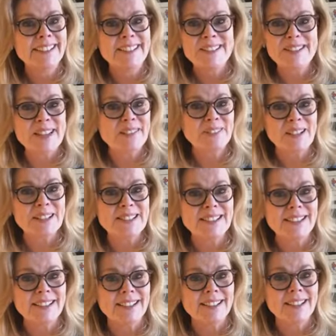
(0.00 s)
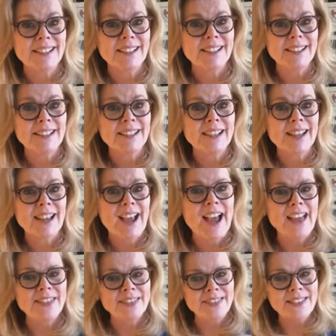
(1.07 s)
Same idea.
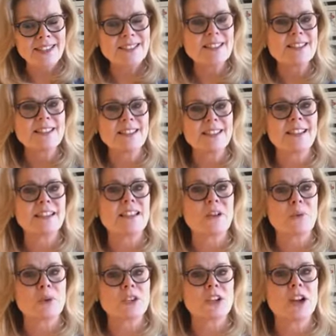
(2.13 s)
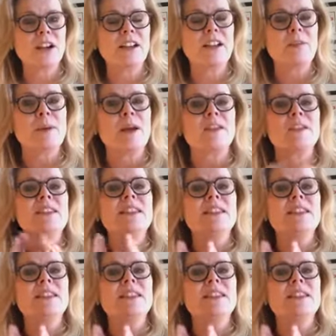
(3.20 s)
And this is the thing that we're talking about.